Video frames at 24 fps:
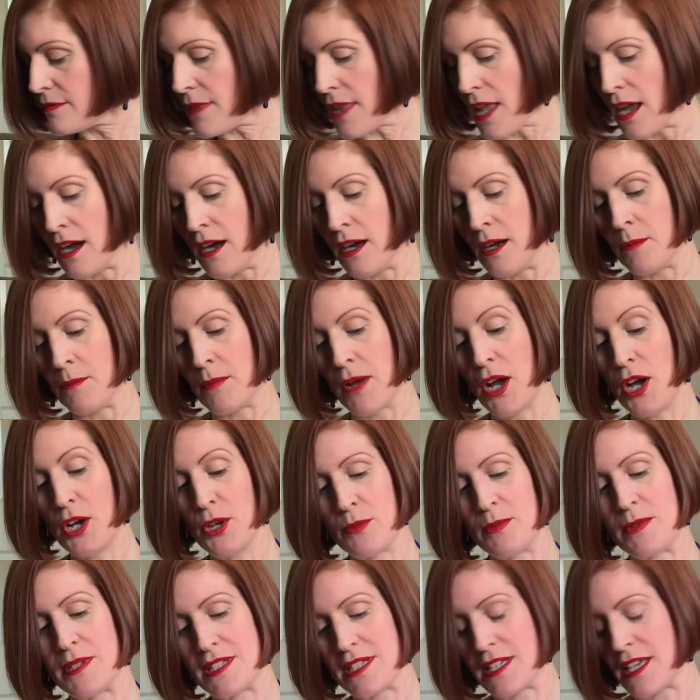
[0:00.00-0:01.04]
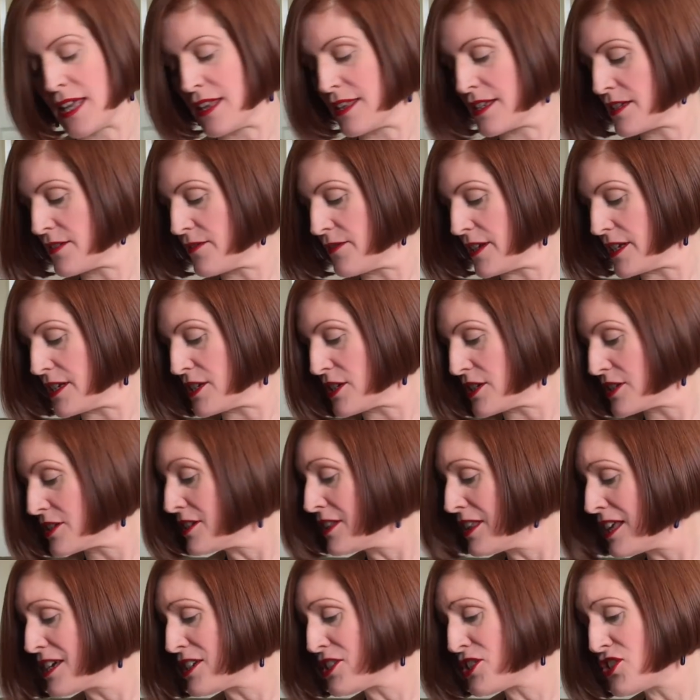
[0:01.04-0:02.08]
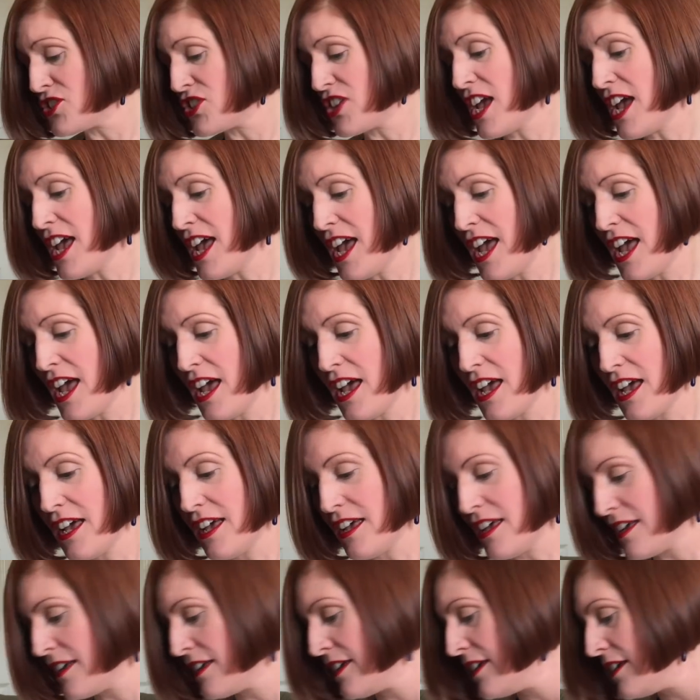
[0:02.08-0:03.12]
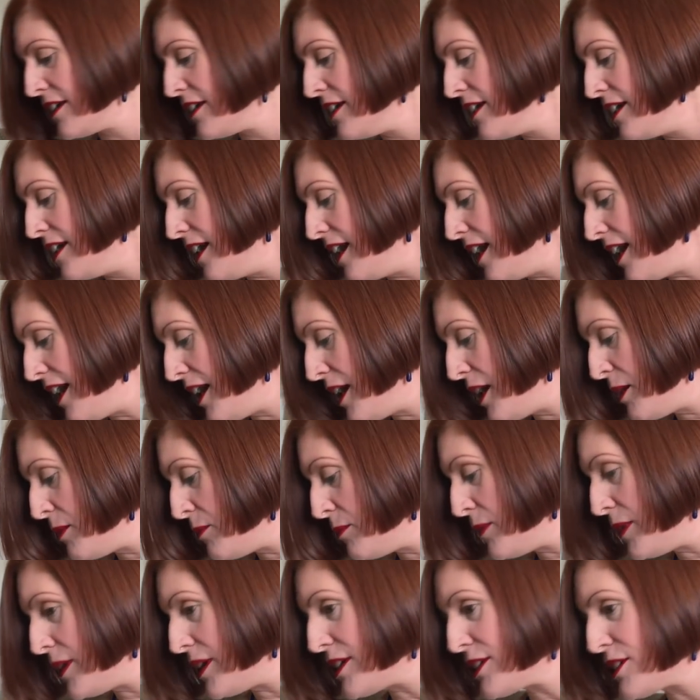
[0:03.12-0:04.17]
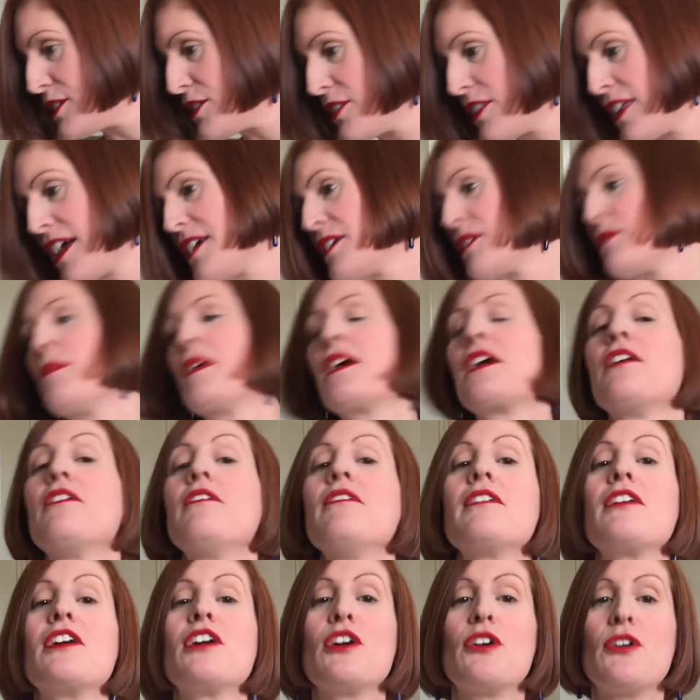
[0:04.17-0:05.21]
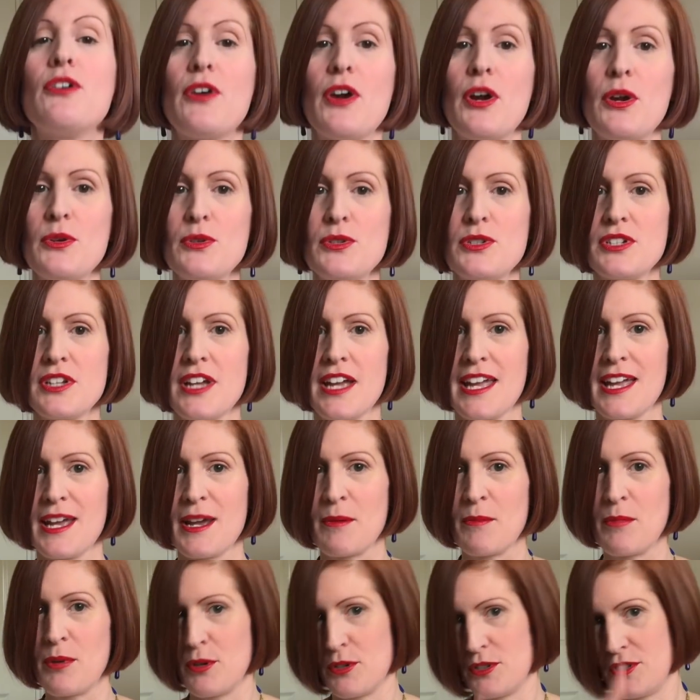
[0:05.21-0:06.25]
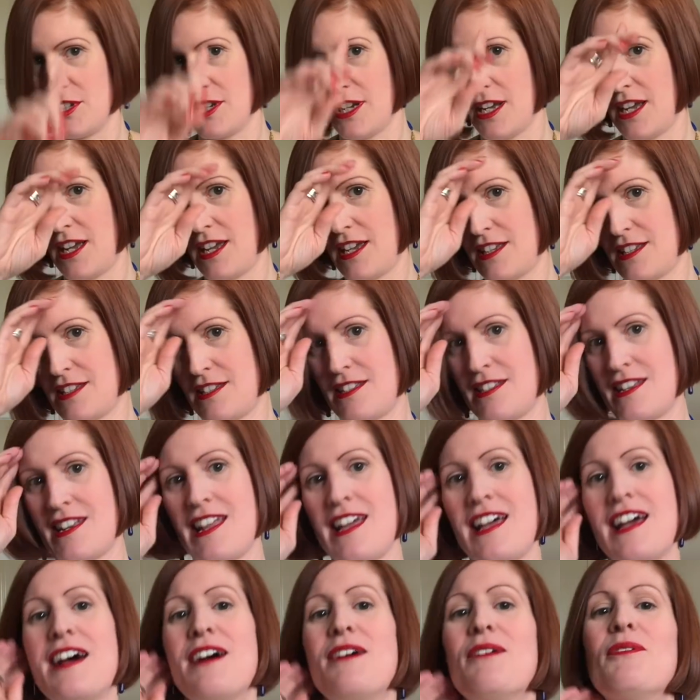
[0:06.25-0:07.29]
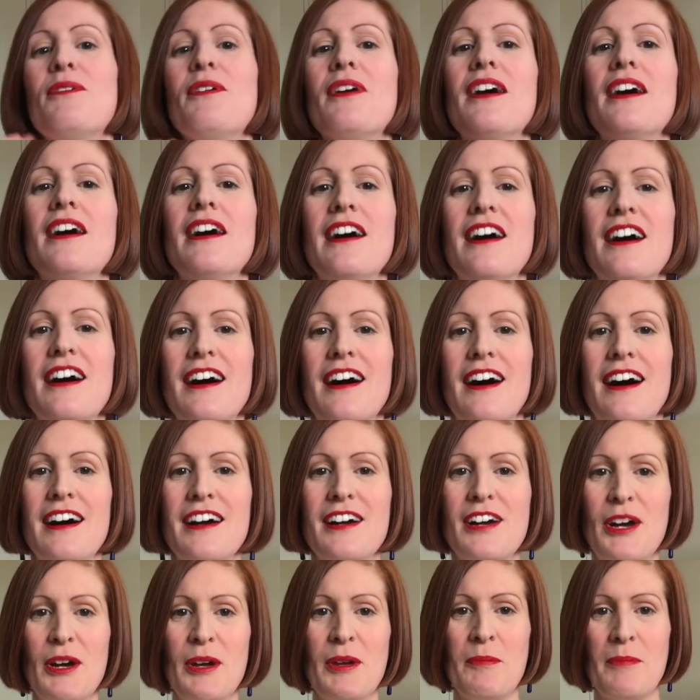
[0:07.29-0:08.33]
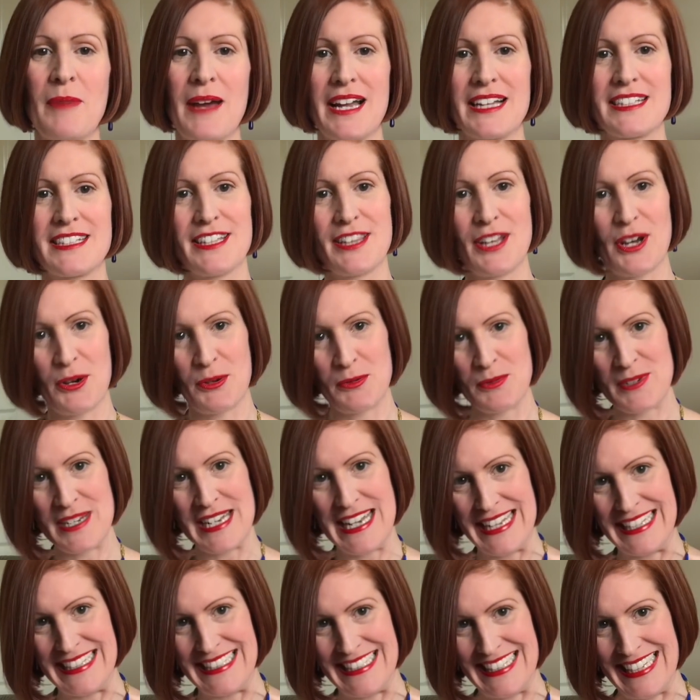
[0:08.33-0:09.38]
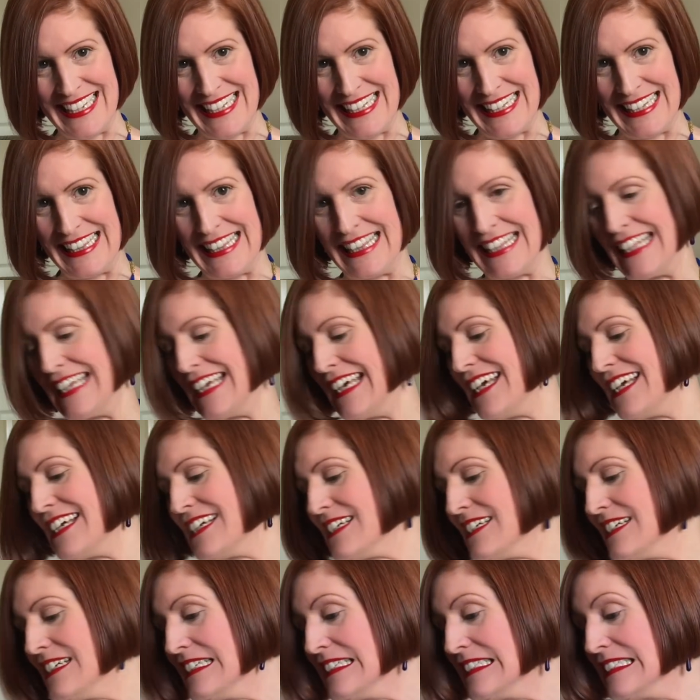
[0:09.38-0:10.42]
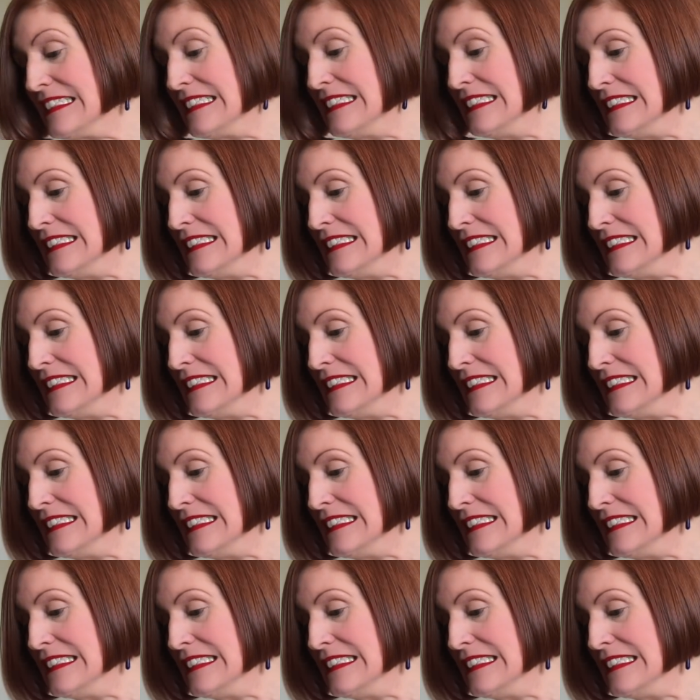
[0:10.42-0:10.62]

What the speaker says: Hoping to get this finished this year. So that's my current crocheting projects. Now, going back to the whole knitting thing,